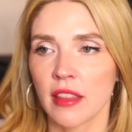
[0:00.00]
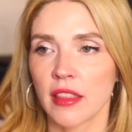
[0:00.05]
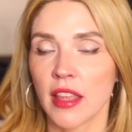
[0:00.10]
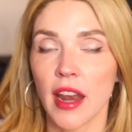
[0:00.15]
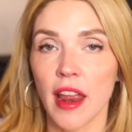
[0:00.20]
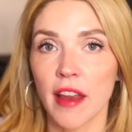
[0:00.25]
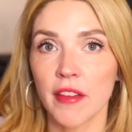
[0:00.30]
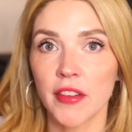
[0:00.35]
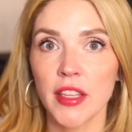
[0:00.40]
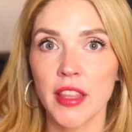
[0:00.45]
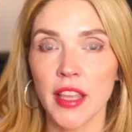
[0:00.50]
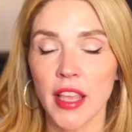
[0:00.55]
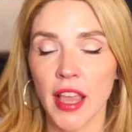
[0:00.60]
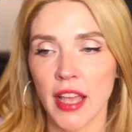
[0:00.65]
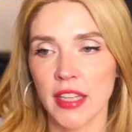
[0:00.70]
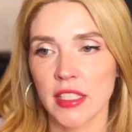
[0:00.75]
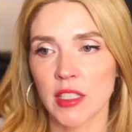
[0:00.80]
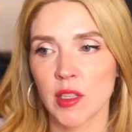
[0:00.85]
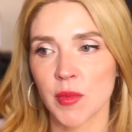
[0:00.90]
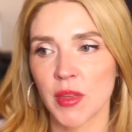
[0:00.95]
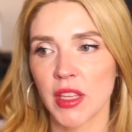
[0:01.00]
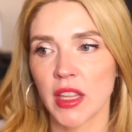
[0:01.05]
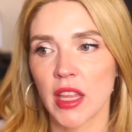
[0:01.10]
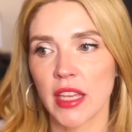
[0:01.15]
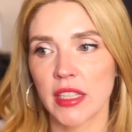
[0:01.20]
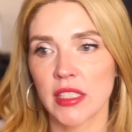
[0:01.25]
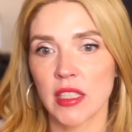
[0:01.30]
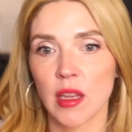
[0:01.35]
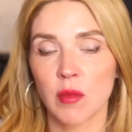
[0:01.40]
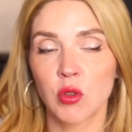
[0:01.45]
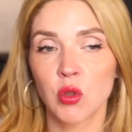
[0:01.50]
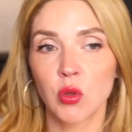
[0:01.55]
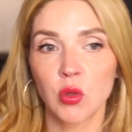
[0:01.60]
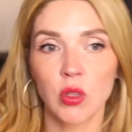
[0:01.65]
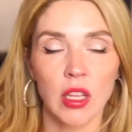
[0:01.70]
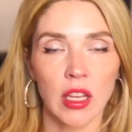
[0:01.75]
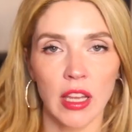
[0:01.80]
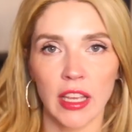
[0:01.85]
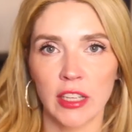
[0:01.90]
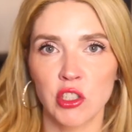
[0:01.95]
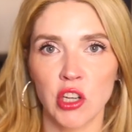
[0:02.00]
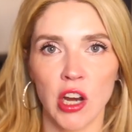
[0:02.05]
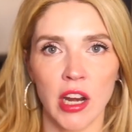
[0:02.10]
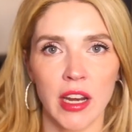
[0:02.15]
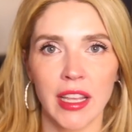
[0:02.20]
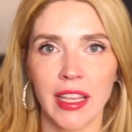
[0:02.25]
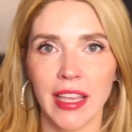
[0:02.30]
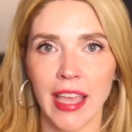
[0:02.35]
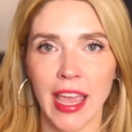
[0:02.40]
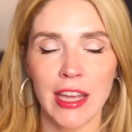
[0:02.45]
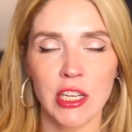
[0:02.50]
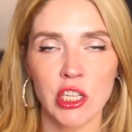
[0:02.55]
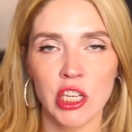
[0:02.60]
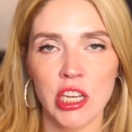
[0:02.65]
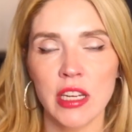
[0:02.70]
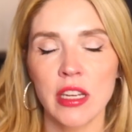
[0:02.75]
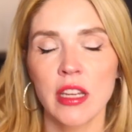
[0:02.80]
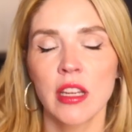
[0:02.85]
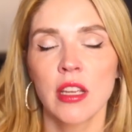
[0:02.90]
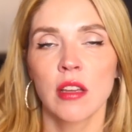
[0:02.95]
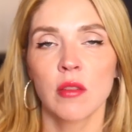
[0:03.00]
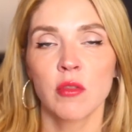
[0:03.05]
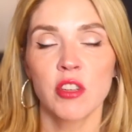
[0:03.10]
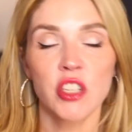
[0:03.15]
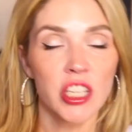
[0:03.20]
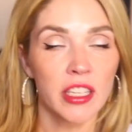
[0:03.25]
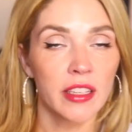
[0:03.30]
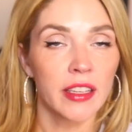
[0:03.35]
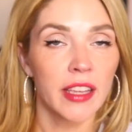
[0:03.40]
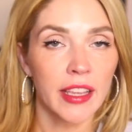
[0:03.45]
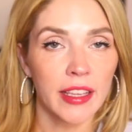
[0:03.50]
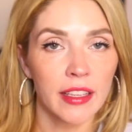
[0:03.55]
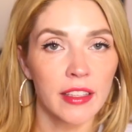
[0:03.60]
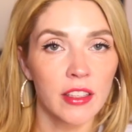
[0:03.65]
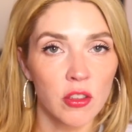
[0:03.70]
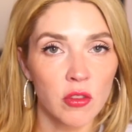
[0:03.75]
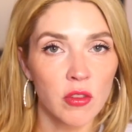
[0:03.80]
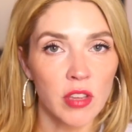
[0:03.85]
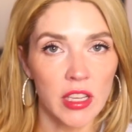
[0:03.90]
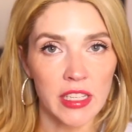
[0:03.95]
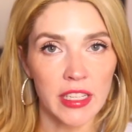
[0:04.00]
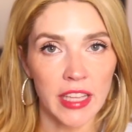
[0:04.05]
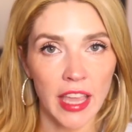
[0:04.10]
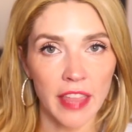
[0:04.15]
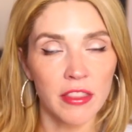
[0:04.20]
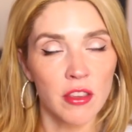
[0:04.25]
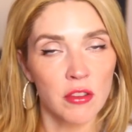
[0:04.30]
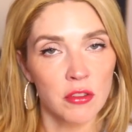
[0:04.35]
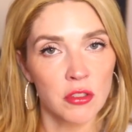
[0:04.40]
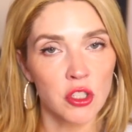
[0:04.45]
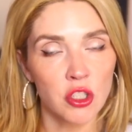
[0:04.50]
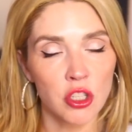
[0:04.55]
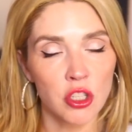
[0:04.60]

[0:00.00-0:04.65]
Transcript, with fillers: that everything has to be like some cool electronic gadget, which it, it, you can get those